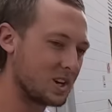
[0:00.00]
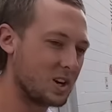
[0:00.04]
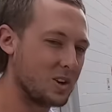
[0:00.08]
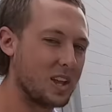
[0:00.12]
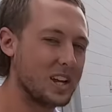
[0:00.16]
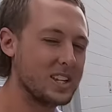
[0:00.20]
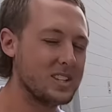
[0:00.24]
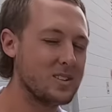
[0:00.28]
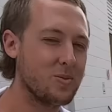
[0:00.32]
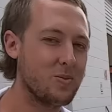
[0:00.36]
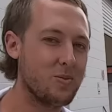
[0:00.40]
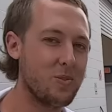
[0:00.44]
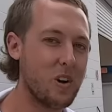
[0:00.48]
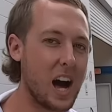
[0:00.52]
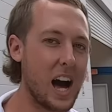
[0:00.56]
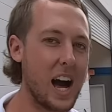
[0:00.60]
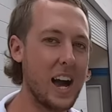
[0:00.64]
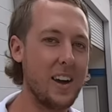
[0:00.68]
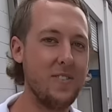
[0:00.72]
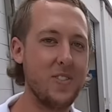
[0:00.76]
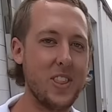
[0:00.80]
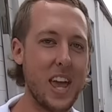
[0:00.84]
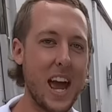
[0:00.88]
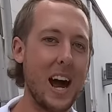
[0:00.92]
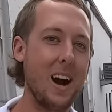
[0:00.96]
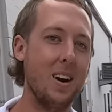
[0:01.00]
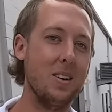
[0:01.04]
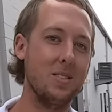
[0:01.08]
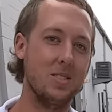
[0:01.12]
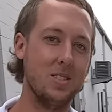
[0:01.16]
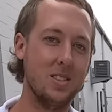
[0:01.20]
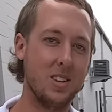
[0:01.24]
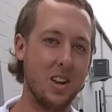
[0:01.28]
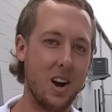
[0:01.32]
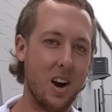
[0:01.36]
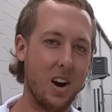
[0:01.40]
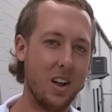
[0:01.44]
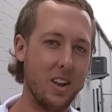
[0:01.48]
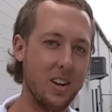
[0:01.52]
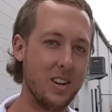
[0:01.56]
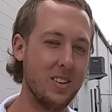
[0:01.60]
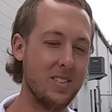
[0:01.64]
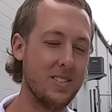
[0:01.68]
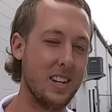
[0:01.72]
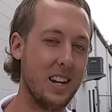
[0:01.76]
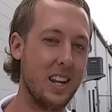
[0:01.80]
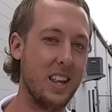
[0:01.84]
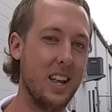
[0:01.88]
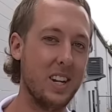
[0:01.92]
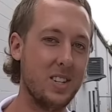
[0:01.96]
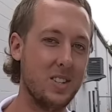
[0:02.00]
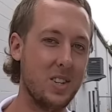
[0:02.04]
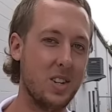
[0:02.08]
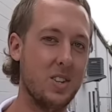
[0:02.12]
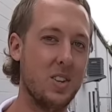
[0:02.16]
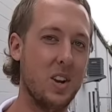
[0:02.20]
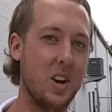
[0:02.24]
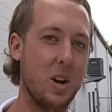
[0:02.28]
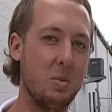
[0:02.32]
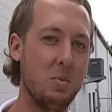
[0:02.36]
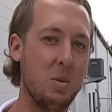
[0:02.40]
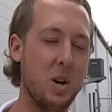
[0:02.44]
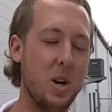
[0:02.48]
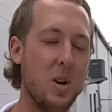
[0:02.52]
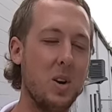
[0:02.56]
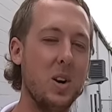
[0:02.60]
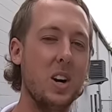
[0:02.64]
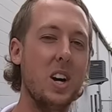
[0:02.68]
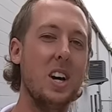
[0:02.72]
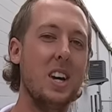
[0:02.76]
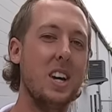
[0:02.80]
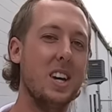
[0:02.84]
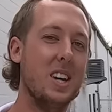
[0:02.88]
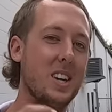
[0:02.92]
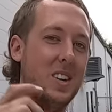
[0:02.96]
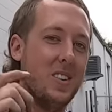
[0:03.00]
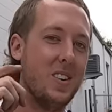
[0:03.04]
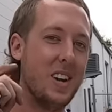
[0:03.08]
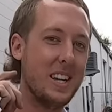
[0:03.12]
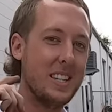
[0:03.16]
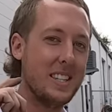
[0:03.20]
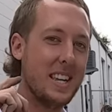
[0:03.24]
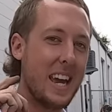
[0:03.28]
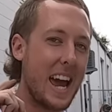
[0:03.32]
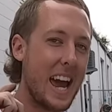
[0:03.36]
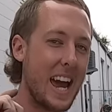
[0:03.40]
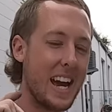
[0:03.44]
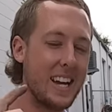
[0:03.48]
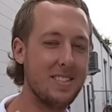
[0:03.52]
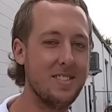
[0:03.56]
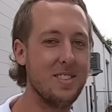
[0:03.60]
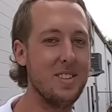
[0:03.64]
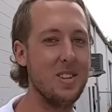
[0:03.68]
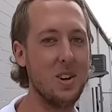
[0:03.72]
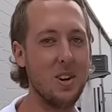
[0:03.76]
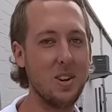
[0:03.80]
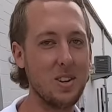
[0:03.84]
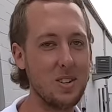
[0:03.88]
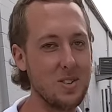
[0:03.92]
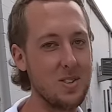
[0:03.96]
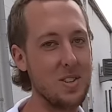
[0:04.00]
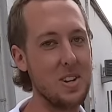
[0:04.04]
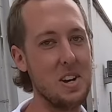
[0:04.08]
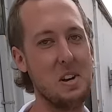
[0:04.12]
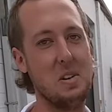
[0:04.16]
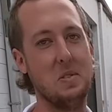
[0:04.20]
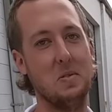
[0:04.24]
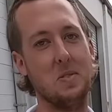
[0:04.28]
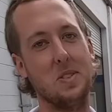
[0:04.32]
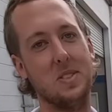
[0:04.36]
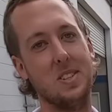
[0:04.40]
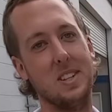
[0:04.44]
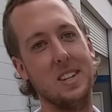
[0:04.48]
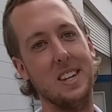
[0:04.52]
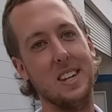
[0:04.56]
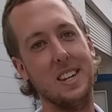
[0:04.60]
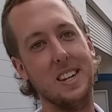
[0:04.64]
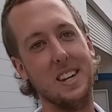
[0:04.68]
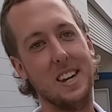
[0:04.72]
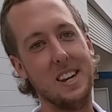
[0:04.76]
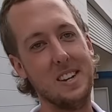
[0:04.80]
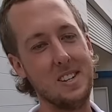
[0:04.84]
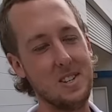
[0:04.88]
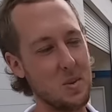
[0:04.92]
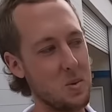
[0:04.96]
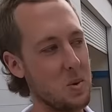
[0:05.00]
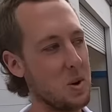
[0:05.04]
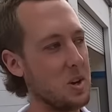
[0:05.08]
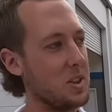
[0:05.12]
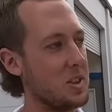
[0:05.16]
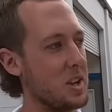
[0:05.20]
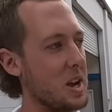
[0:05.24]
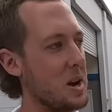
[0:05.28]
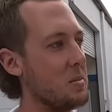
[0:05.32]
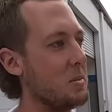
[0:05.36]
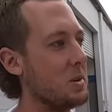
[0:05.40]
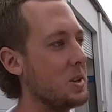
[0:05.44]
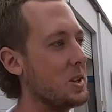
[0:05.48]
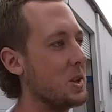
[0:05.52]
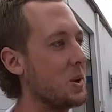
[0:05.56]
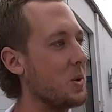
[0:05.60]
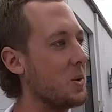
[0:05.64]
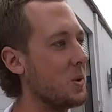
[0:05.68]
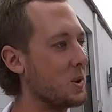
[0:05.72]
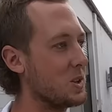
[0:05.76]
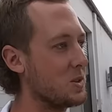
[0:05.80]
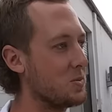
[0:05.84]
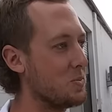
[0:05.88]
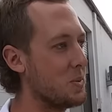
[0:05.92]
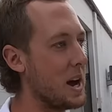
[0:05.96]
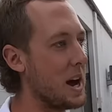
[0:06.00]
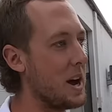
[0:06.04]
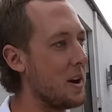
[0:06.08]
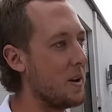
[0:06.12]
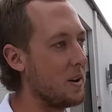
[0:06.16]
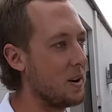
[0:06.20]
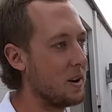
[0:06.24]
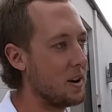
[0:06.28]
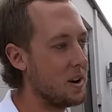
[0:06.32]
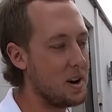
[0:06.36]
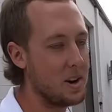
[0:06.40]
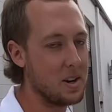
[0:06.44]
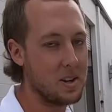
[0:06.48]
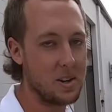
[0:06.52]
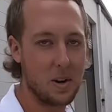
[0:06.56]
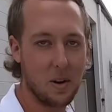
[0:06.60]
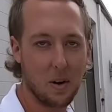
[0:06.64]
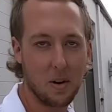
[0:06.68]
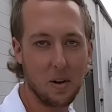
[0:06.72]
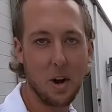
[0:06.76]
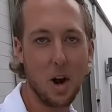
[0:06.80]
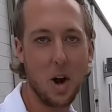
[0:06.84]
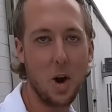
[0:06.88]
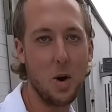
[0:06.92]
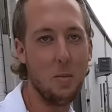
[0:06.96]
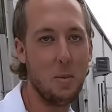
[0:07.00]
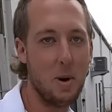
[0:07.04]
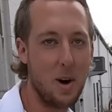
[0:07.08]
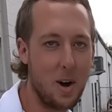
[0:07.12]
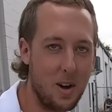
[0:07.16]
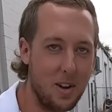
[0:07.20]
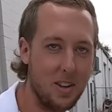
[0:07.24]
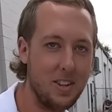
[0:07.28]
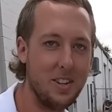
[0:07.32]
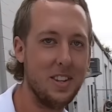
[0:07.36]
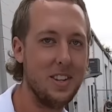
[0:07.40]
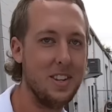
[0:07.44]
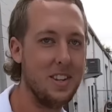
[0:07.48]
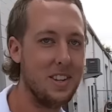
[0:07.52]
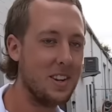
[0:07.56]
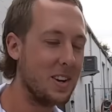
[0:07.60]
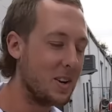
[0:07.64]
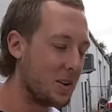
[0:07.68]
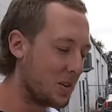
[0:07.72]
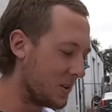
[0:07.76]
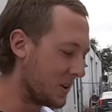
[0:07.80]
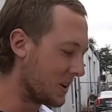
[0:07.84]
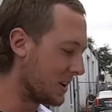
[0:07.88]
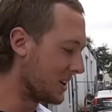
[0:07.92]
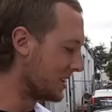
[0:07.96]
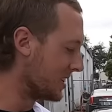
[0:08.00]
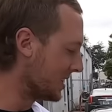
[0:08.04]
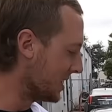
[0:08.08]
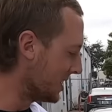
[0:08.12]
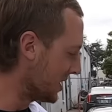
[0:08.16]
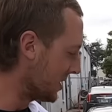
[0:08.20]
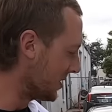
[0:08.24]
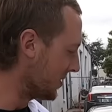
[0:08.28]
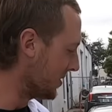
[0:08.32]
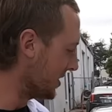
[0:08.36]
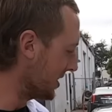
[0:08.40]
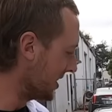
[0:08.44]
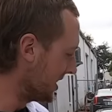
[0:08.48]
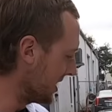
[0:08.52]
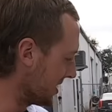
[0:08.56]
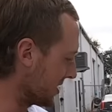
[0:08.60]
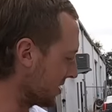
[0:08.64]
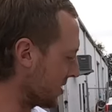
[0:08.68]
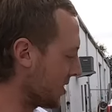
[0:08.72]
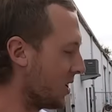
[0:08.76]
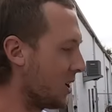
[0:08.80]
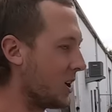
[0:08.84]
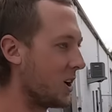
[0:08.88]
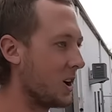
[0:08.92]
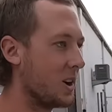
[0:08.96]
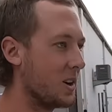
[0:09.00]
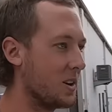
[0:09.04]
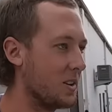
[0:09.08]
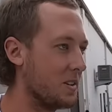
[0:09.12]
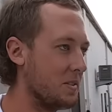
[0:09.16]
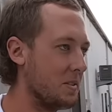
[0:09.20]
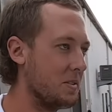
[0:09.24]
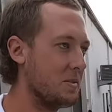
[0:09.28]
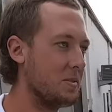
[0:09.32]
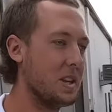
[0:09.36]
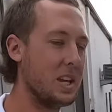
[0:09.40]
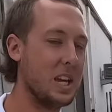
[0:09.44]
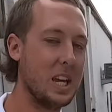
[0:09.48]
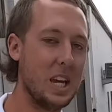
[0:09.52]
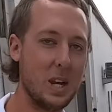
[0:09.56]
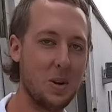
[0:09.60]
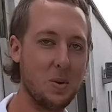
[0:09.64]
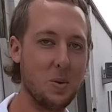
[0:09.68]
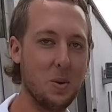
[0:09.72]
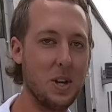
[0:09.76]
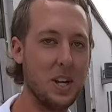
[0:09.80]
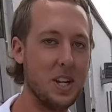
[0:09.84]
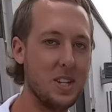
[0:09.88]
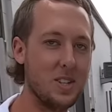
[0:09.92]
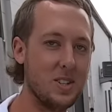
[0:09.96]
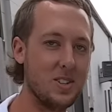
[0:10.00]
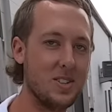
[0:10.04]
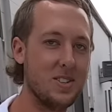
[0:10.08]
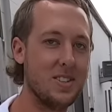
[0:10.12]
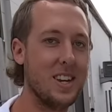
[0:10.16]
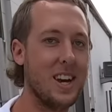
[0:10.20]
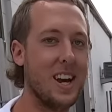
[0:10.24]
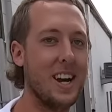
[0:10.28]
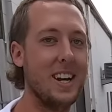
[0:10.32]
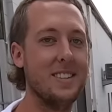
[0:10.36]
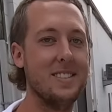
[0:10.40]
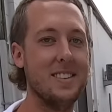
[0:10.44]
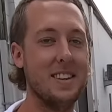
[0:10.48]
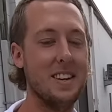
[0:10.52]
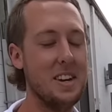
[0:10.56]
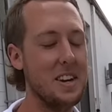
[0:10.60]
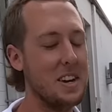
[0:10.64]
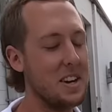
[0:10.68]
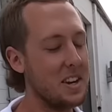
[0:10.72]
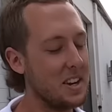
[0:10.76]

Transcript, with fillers: So that's $5,000 in electric turbo. You guys ask yourselves, is it worth doubling the horsepower on your Cobalt? or you know in a car of the equal engine size